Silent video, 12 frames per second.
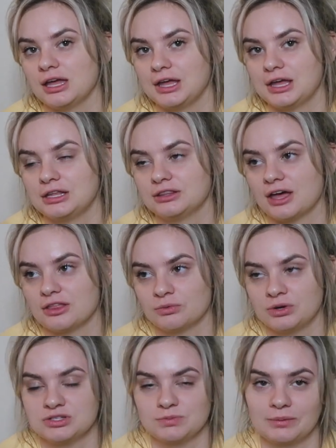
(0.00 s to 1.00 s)
And the other
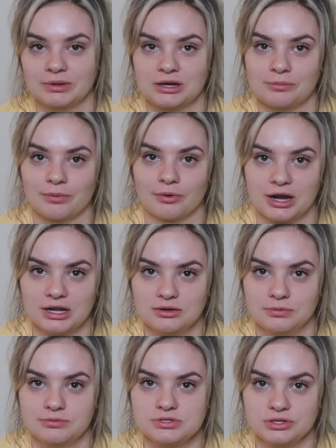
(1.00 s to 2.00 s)
one is probably gonna break
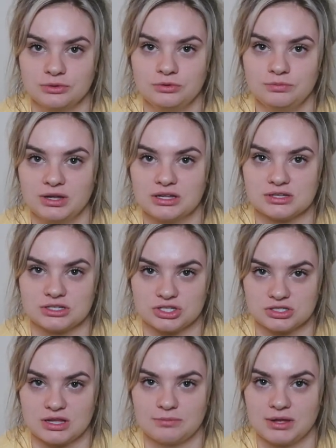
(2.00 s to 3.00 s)
soon because I
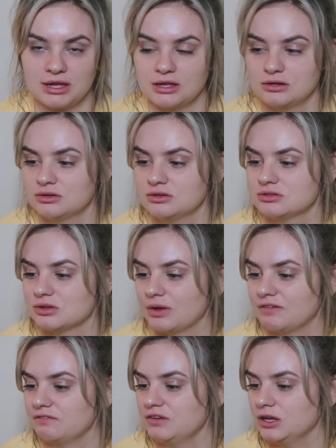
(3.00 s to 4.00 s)
just hit pan. So
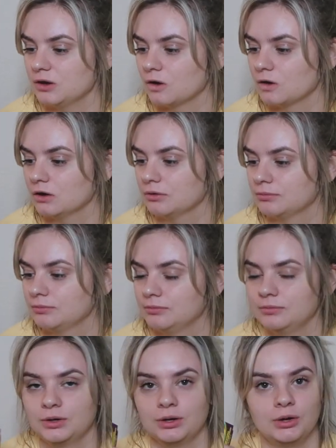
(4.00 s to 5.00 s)
I figured,
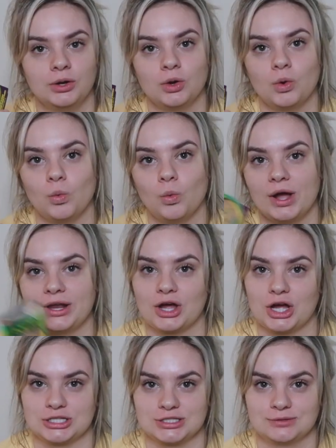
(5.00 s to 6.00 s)
why
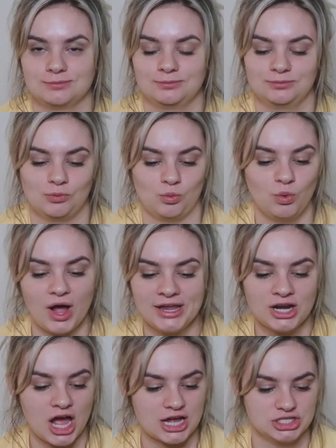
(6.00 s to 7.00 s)
not? Why
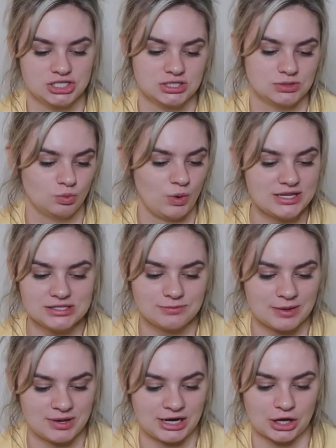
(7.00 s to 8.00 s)
not just waste
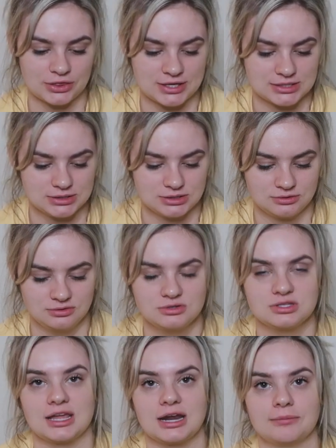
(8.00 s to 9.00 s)
my money on this?
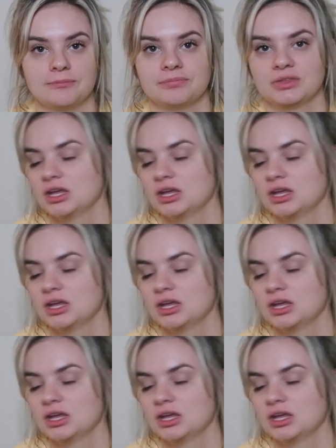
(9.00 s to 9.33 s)
Just kidding.